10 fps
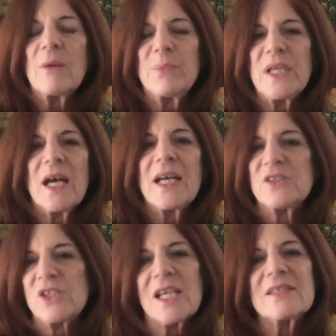
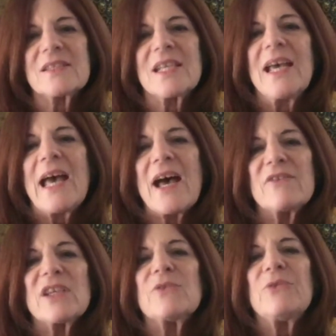beyond just
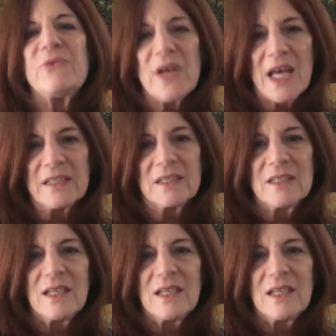having fun.